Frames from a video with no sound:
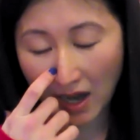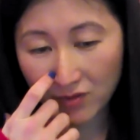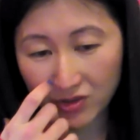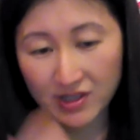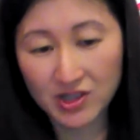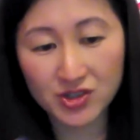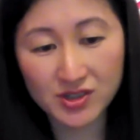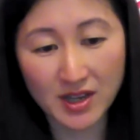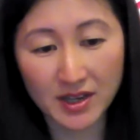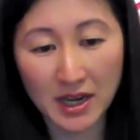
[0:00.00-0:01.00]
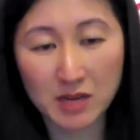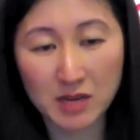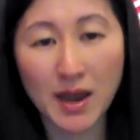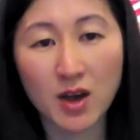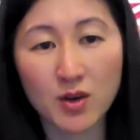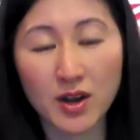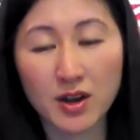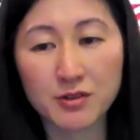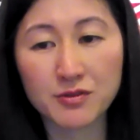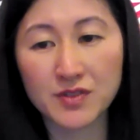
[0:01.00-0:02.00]
conversations that came out
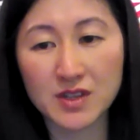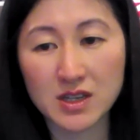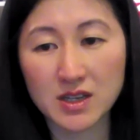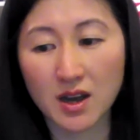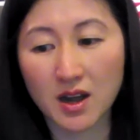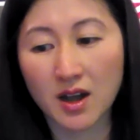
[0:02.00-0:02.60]
of the